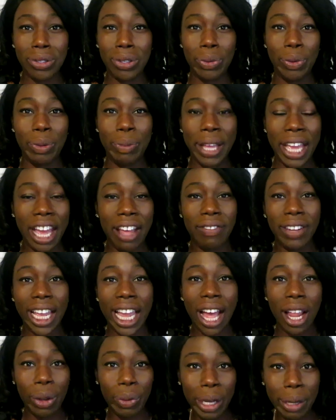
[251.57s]
so we may have
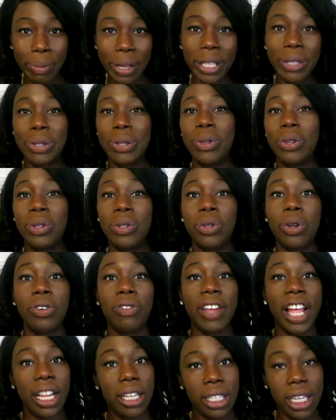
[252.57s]
like Halloween pencils
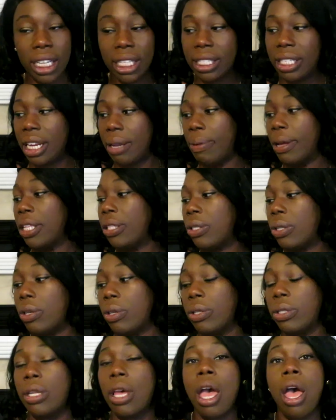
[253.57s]
or Valentine's Day
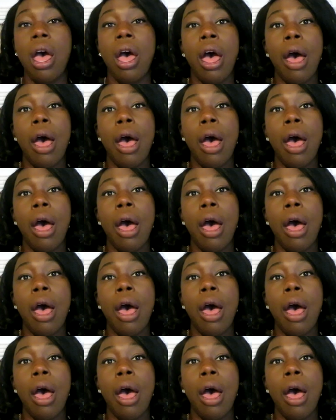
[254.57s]
pencils,